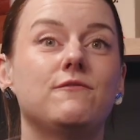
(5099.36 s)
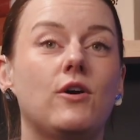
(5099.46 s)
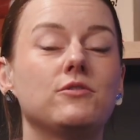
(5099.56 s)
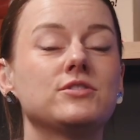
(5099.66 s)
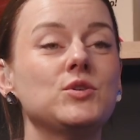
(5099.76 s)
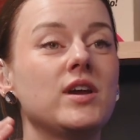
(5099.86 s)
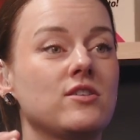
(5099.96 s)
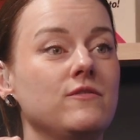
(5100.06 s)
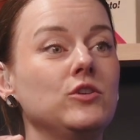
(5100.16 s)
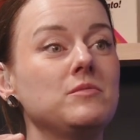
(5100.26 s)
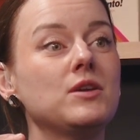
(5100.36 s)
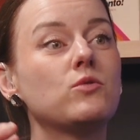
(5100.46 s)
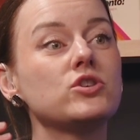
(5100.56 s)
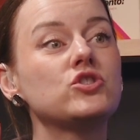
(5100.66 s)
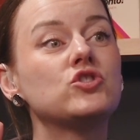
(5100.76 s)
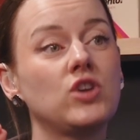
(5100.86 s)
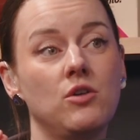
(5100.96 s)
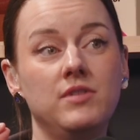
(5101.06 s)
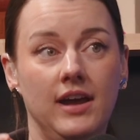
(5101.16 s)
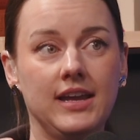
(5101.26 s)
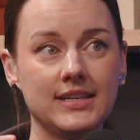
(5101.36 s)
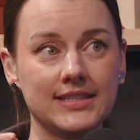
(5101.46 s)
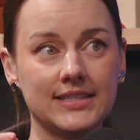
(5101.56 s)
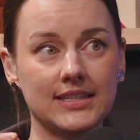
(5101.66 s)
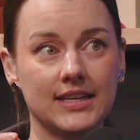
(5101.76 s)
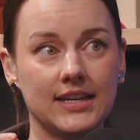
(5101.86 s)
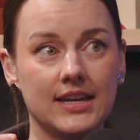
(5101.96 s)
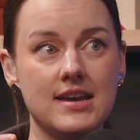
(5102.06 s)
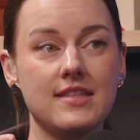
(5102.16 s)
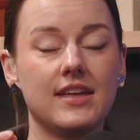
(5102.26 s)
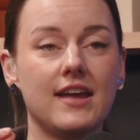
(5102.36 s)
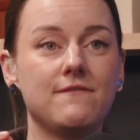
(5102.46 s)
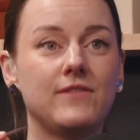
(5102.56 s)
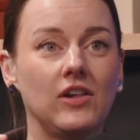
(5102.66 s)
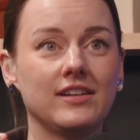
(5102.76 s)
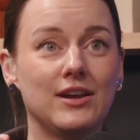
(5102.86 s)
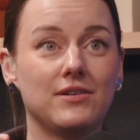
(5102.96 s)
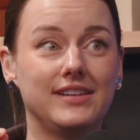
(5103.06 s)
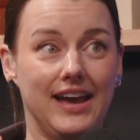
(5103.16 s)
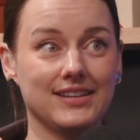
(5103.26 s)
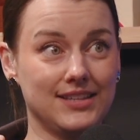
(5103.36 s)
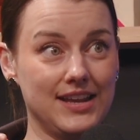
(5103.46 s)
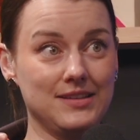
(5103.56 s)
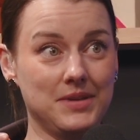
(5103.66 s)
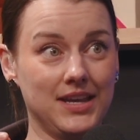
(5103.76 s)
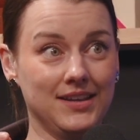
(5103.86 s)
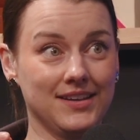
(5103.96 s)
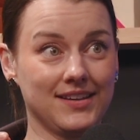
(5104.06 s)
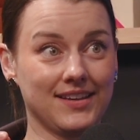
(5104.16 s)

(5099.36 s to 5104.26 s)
the folks who interviewed me were so nice that I felt like they were gaslighting me.